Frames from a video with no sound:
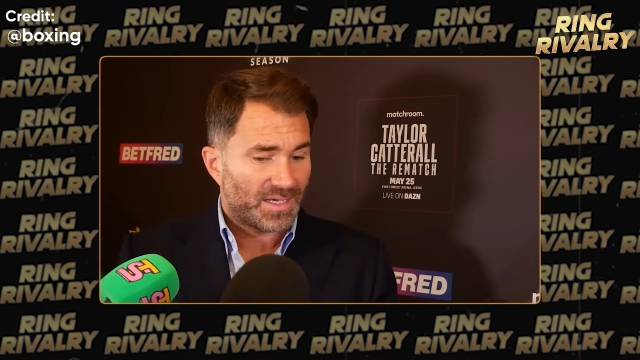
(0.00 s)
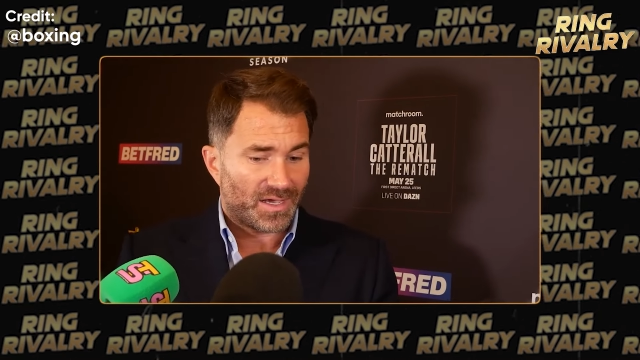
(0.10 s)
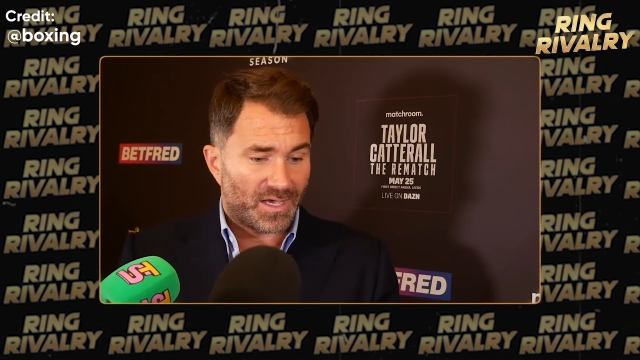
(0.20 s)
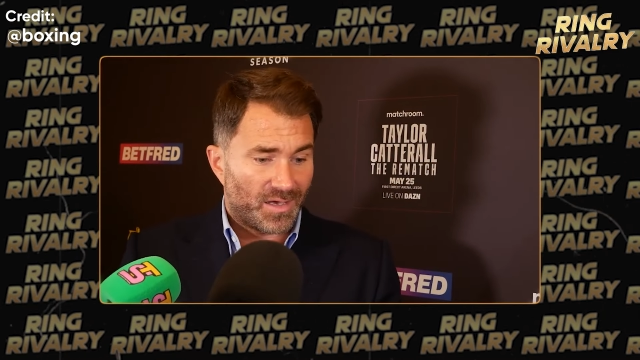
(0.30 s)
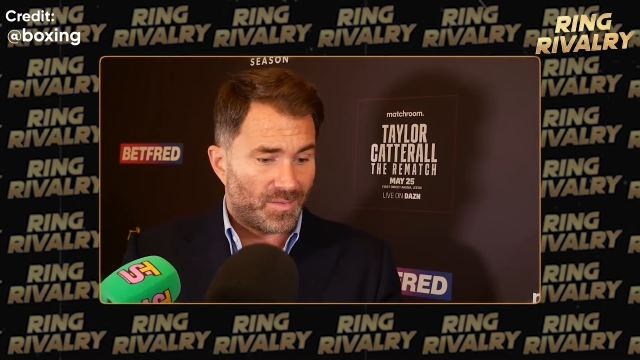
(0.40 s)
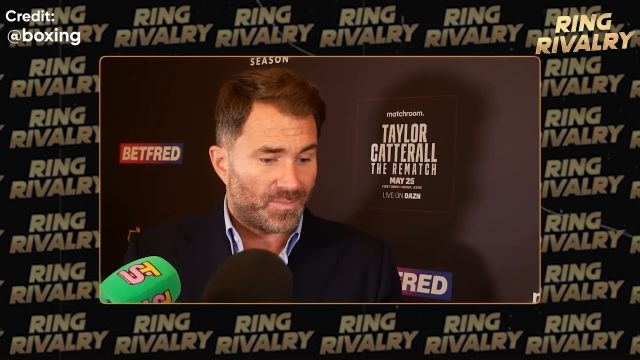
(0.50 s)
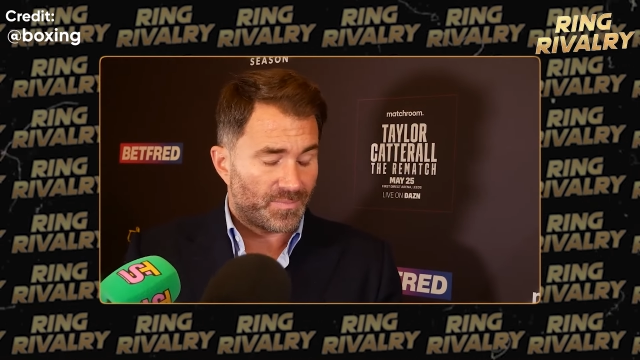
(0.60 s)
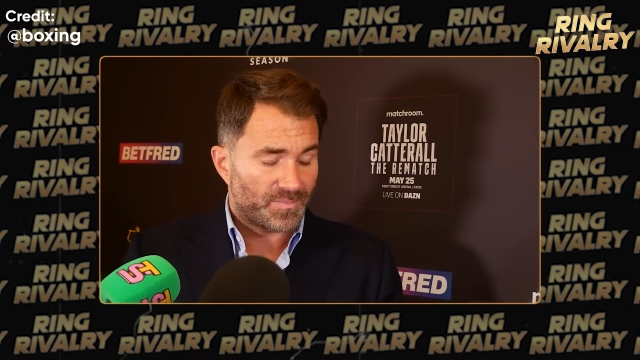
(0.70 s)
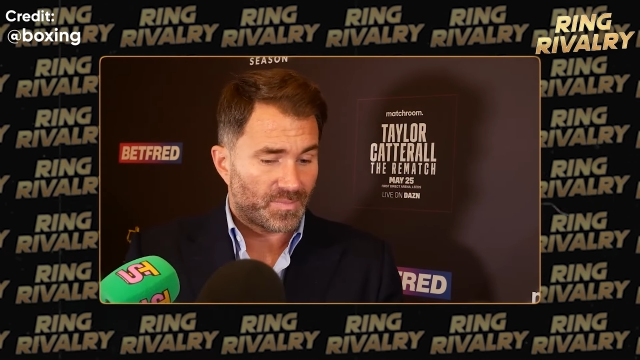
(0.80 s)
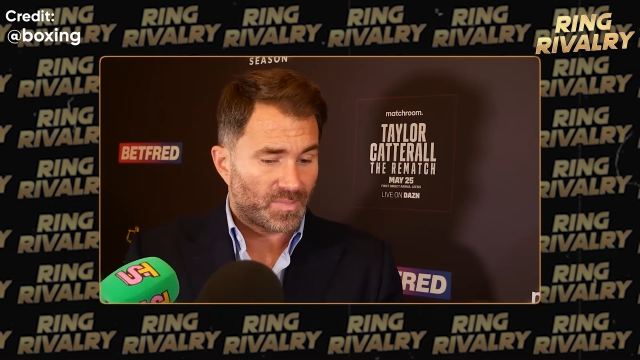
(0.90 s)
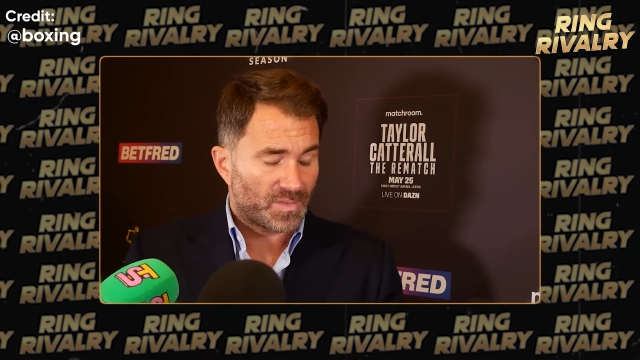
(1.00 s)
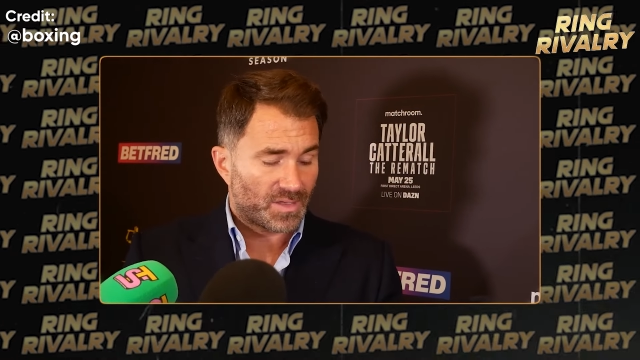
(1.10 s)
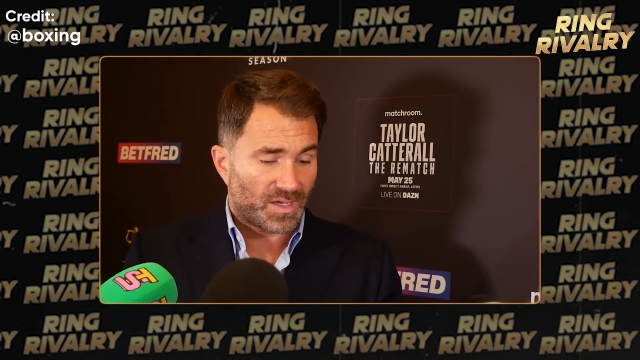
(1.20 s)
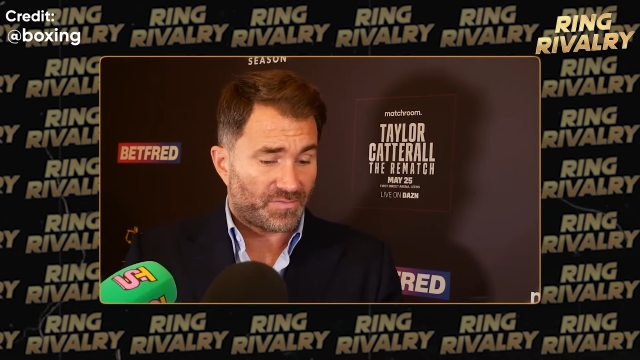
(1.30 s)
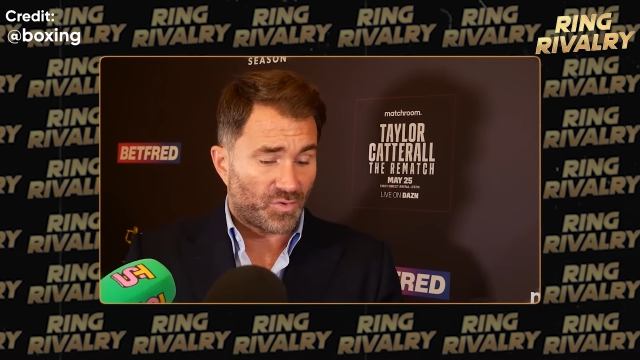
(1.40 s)
I
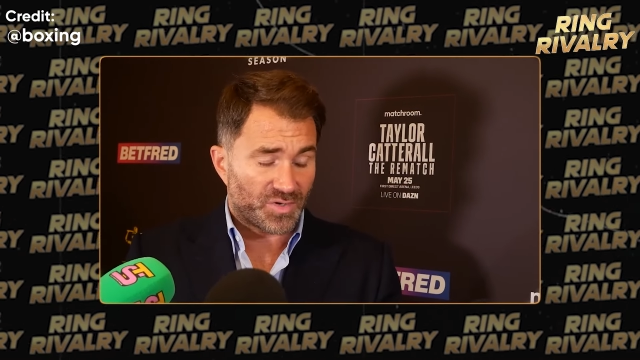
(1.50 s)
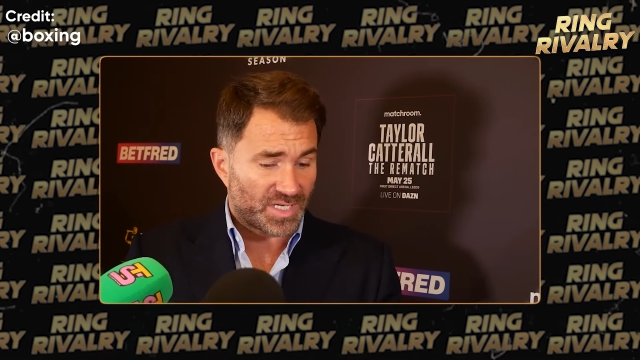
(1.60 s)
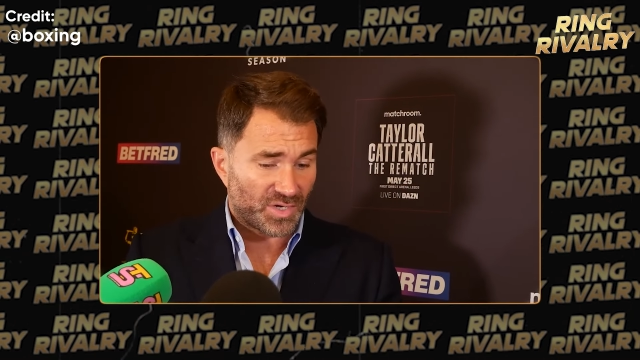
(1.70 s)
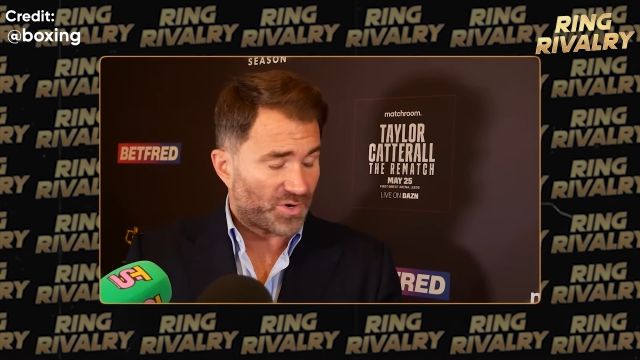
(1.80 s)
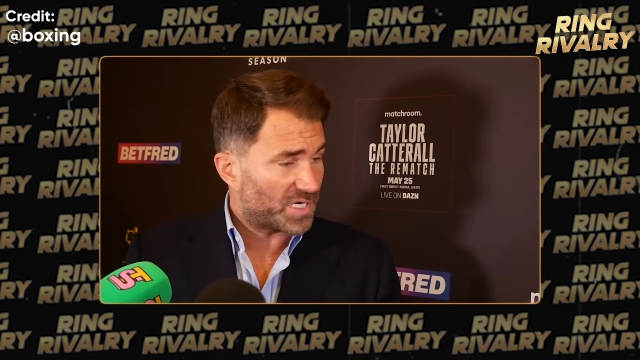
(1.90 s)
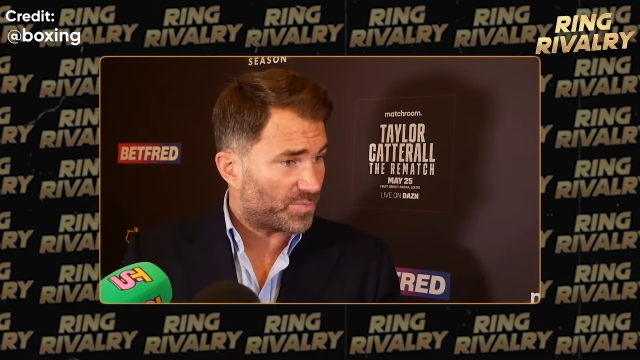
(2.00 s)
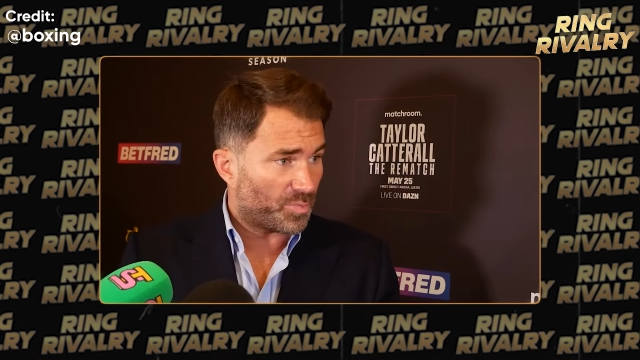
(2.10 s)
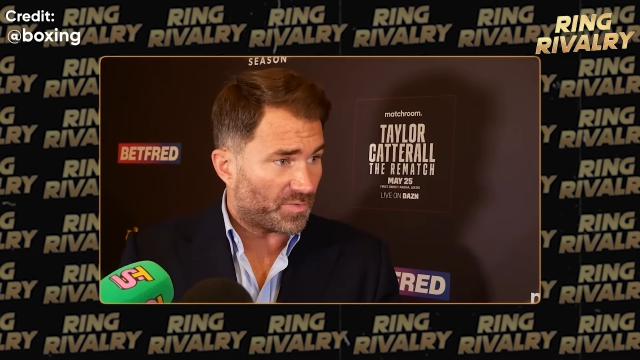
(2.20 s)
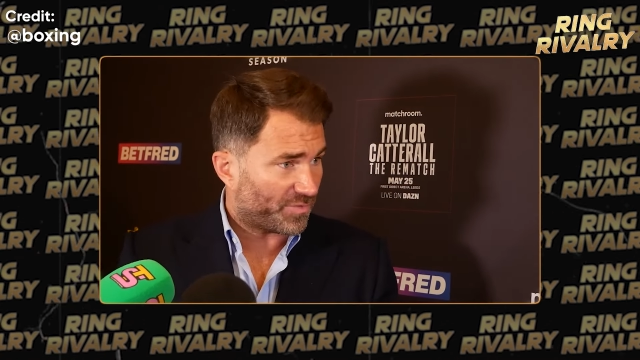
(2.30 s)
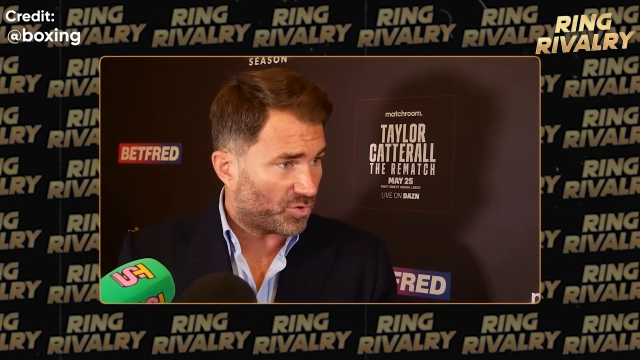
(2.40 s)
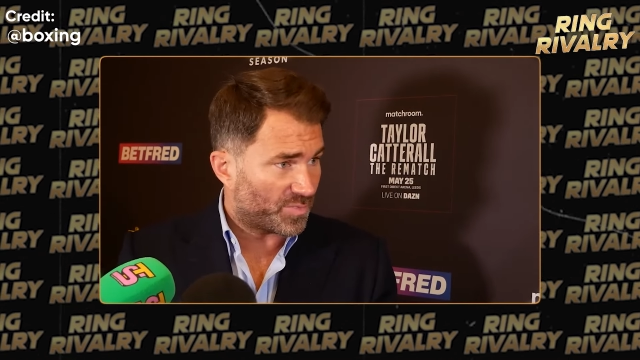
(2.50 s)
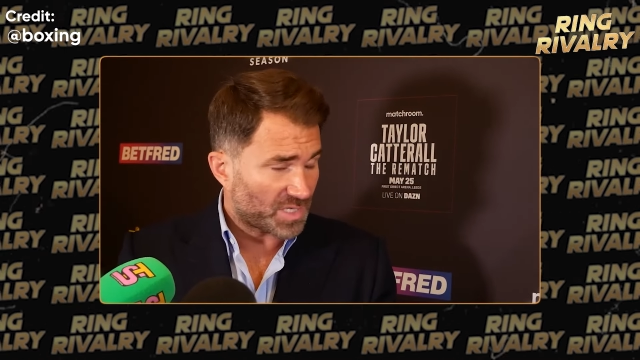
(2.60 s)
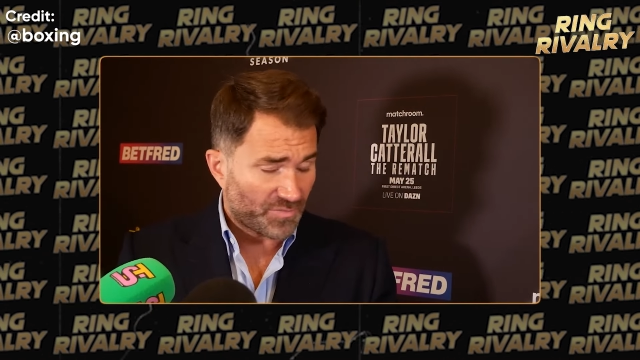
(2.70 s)
thought it was an incredible performance.